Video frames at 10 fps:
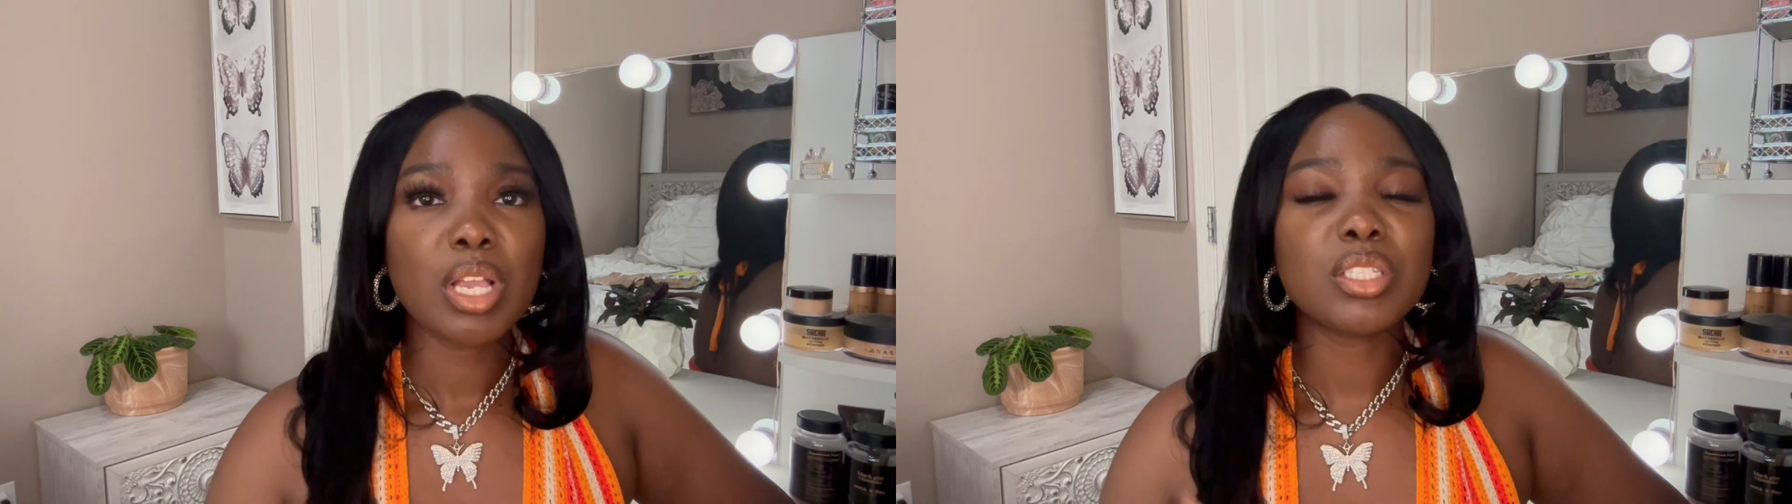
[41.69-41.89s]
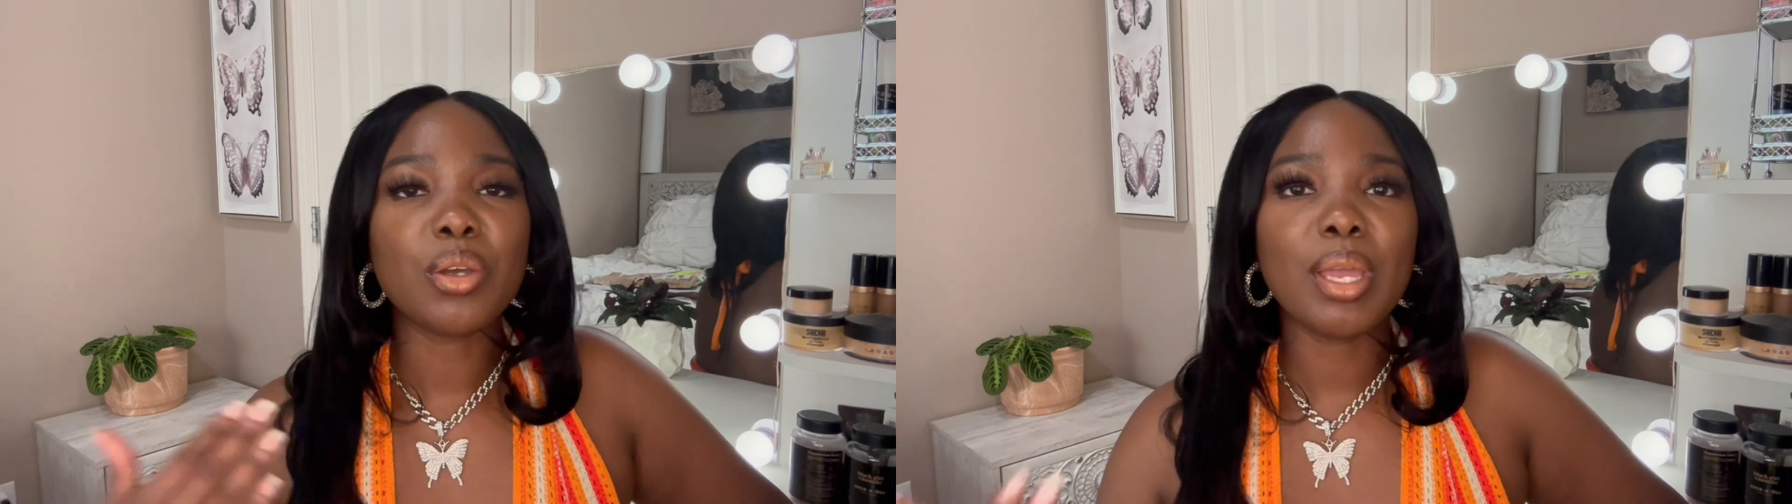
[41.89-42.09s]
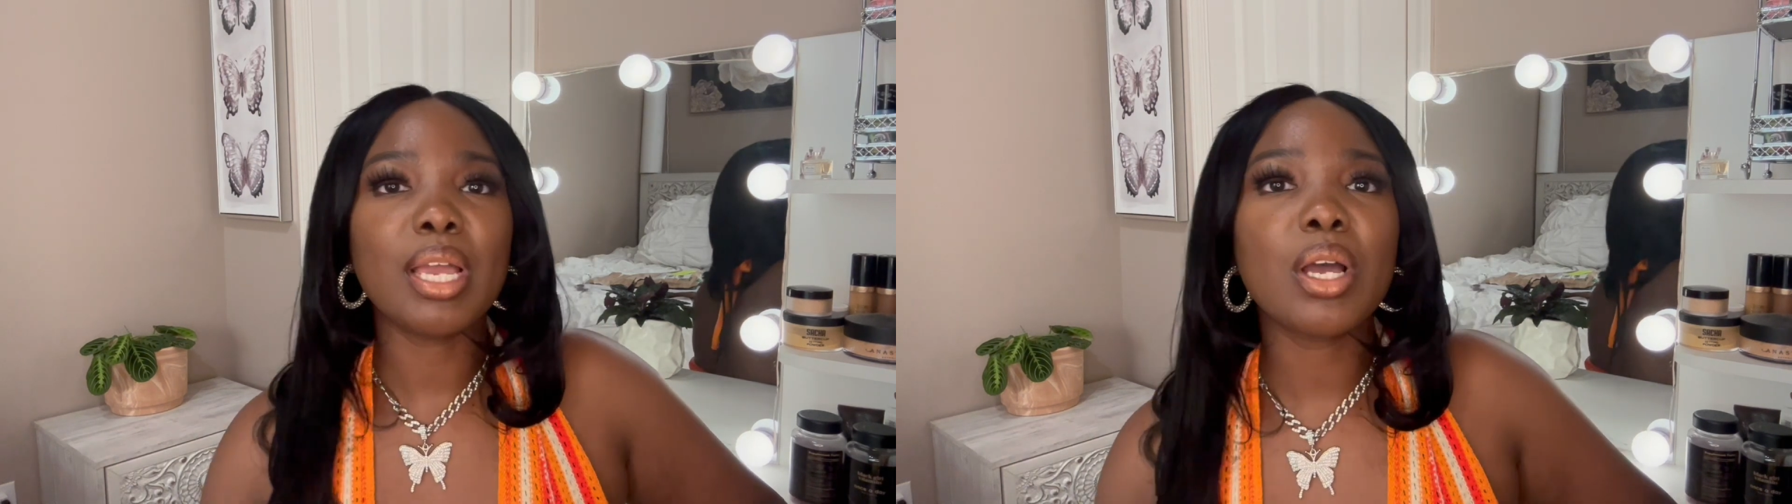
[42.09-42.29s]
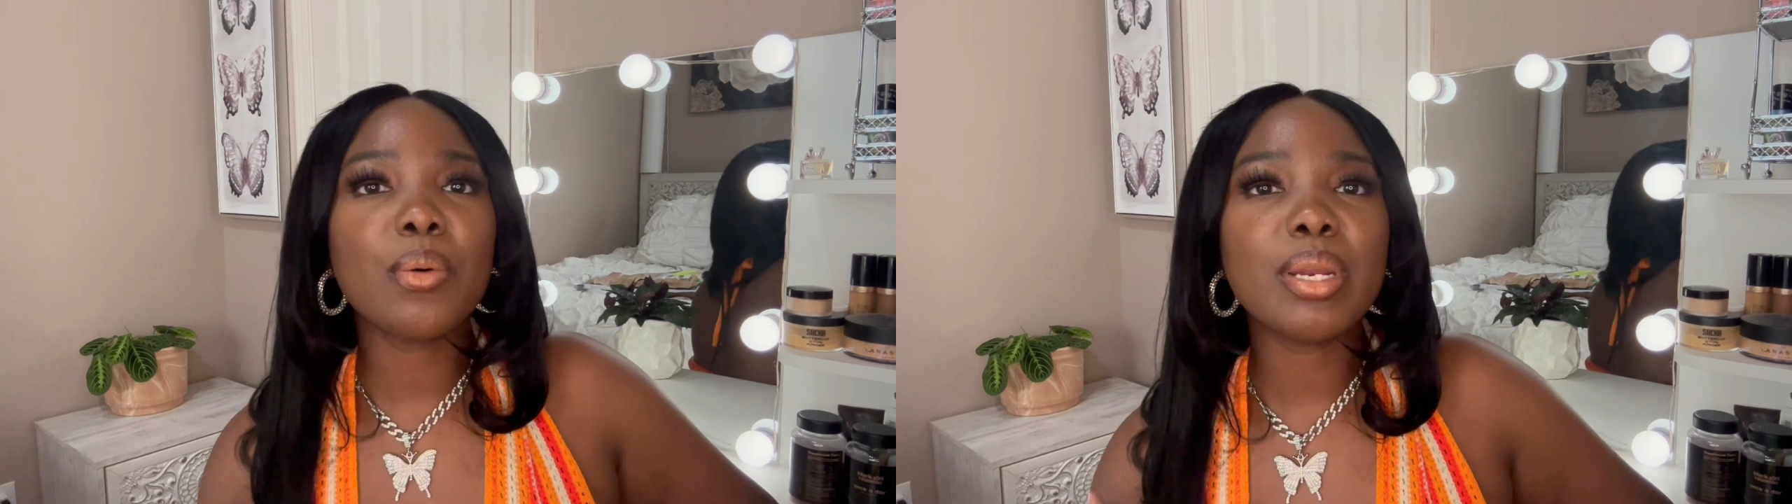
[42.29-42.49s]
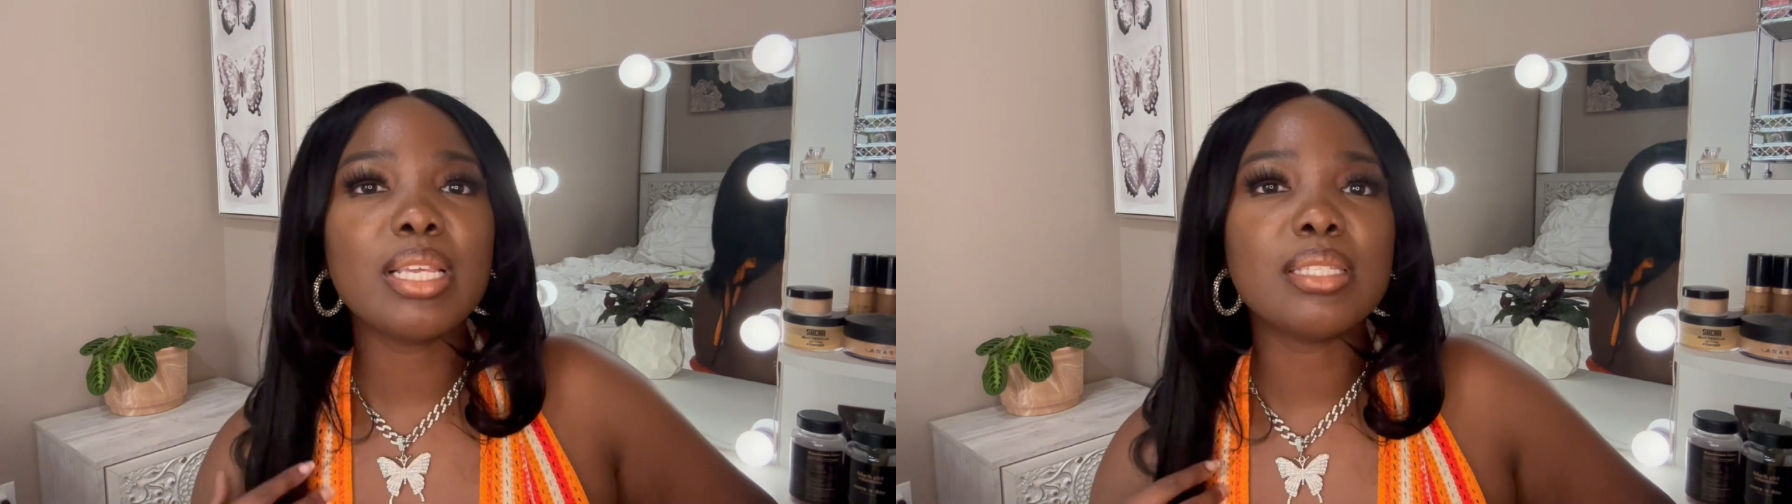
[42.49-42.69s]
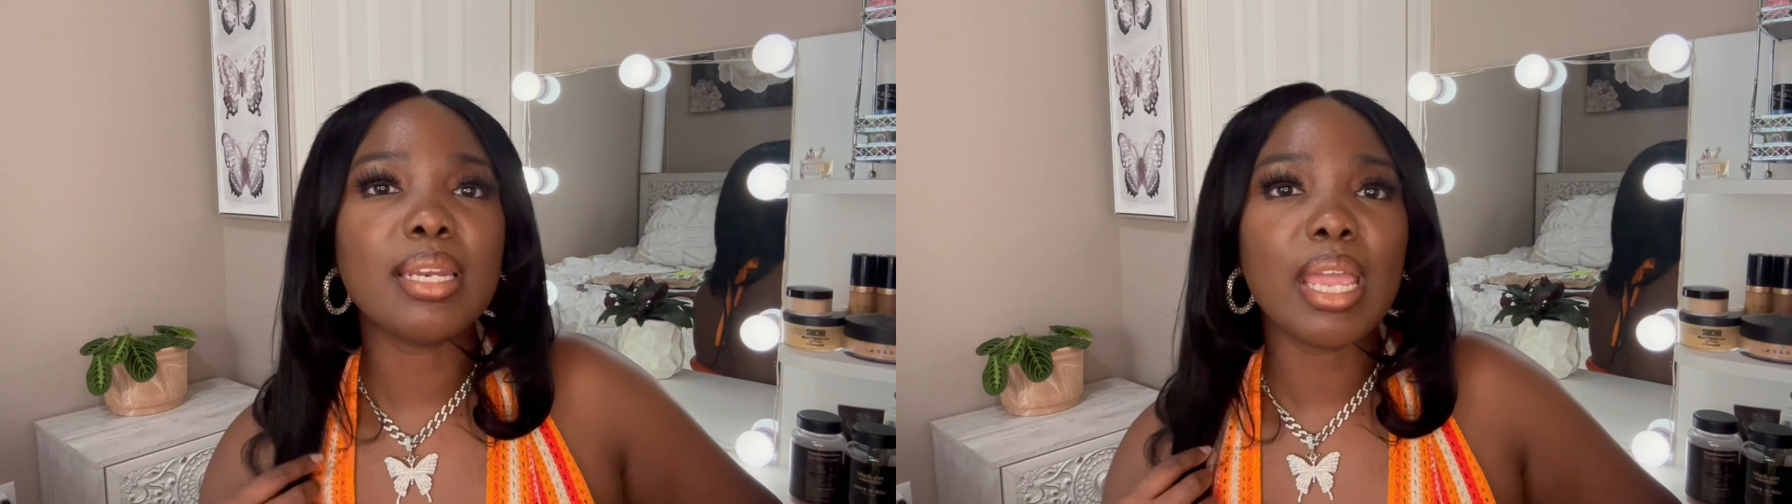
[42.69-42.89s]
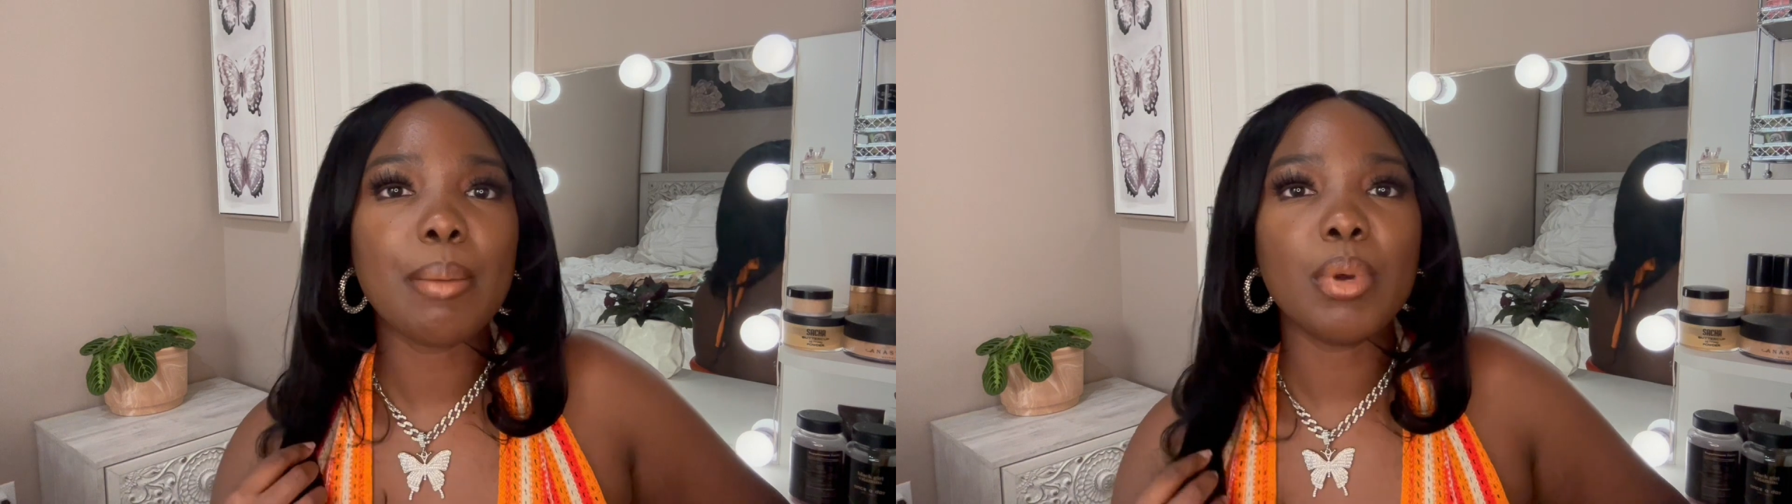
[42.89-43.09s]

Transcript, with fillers: So Echoine is the name